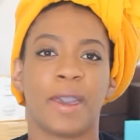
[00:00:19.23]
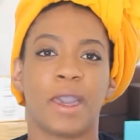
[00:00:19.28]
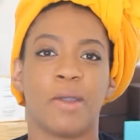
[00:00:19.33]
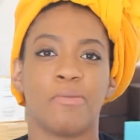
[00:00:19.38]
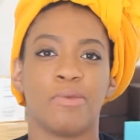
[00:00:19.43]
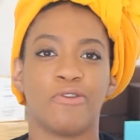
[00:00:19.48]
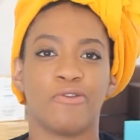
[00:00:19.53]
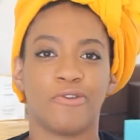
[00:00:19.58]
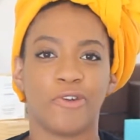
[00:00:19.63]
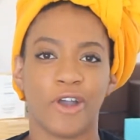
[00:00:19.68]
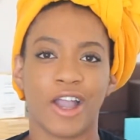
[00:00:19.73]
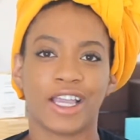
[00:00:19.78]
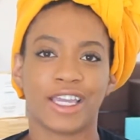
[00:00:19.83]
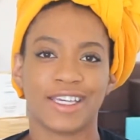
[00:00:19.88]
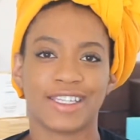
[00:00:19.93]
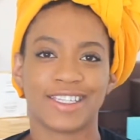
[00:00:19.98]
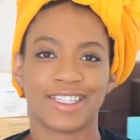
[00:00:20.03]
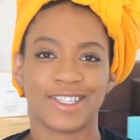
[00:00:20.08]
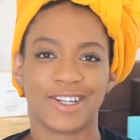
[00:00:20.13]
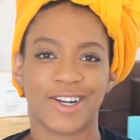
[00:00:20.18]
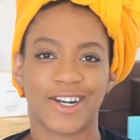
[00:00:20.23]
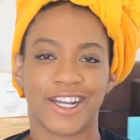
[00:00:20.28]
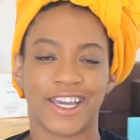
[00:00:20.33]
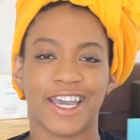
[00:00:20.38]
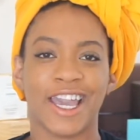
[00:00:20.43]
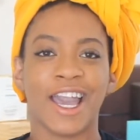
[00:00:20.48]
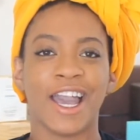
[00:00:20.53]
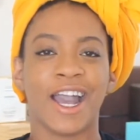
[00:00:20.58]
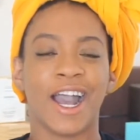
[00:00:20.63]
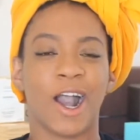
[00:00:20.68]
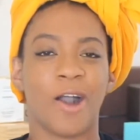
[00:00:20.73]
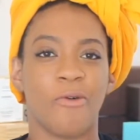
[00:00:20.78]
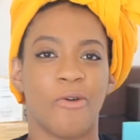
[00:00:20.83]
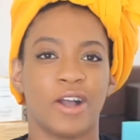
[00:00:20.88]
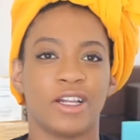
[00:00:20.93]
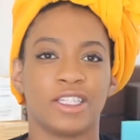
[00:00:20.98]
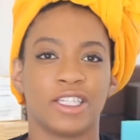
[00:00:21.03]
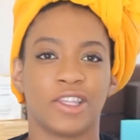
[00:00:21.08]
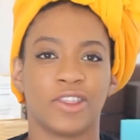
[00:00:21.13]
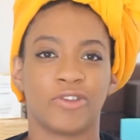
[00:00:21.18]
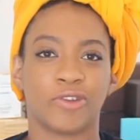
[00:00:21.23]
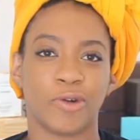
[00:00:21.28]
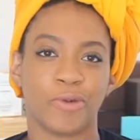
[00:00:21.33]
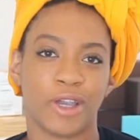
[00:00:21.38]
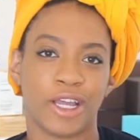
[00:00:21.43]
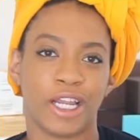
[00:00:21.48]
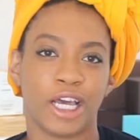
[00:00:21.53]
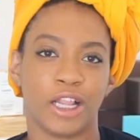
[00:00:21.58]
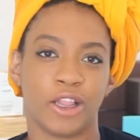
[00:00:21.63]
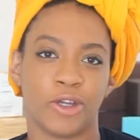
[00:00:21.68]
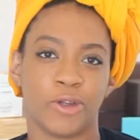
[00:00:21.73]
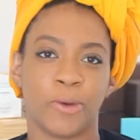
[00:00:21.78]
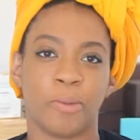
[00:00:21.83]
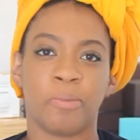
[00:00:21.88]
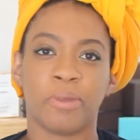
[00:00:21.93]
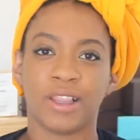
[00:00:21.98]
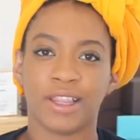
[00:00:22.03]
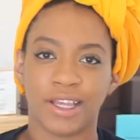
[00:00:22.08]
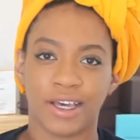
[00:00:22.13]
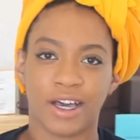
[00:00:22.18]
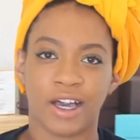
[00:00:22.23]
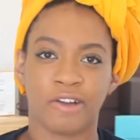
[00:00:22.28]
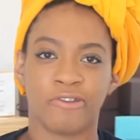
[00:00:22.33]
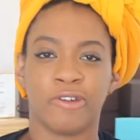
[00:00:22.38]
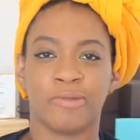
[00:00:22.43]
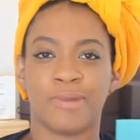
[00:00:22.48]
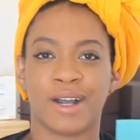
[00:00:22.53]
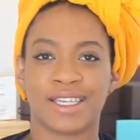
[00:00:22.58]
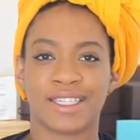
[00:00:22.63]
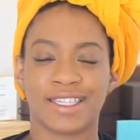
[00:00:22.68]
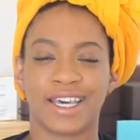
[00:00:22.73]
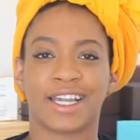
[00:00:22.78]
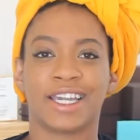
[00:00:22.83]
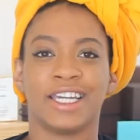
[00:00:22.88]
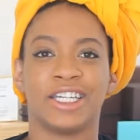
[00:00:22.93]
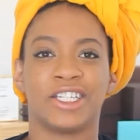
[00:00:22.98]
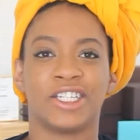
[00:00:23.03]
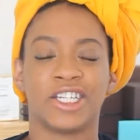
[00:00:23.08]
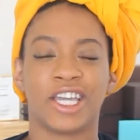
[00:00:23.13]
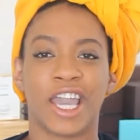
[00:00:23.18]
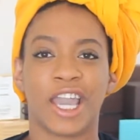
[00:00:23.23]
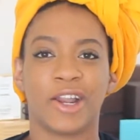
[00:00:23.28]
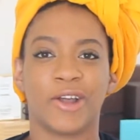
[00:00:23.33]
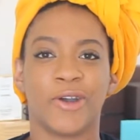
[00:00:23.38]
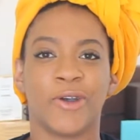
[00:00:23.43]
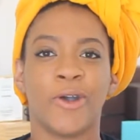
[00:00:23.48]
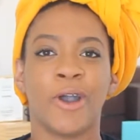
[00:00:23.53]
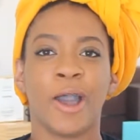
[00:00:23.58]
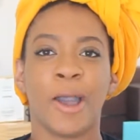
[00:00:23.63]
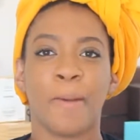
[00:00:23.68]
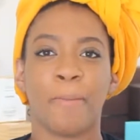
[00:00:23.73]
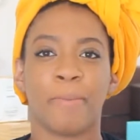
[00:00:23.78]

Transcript: And before I get started, I wanted to throw in a little plug for my second channel.